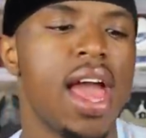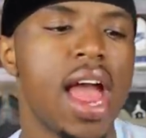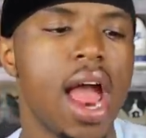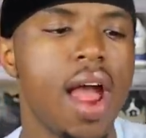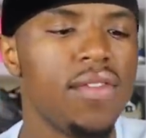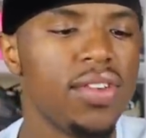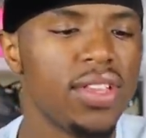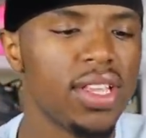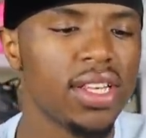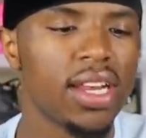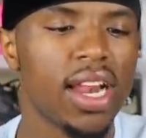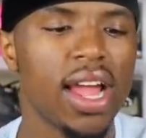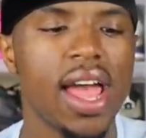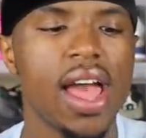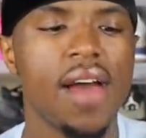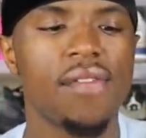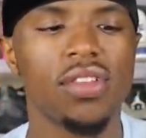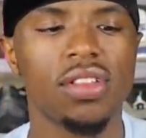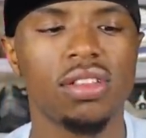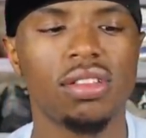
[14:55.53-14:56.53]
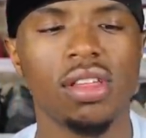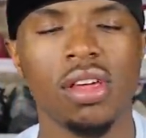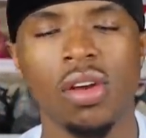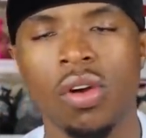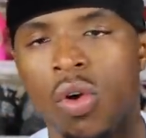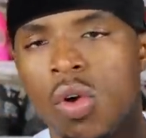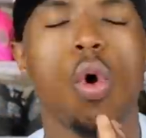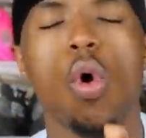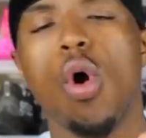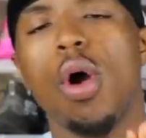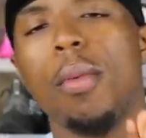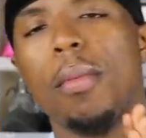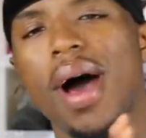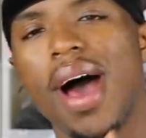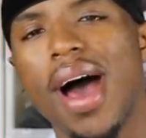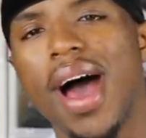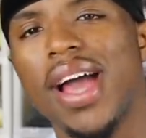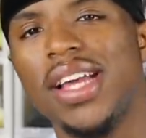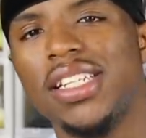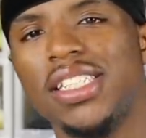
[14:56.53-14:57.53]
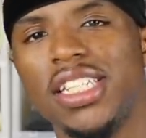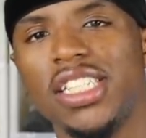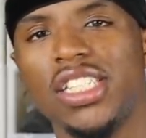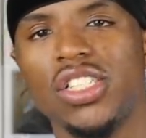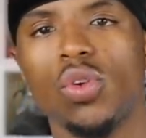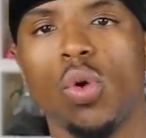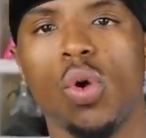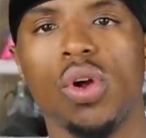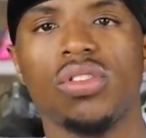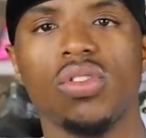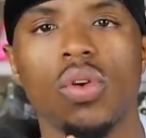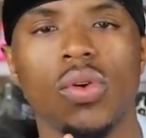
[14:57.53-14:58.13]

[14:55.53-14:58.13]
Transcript: everything that I have to sell on my IG story.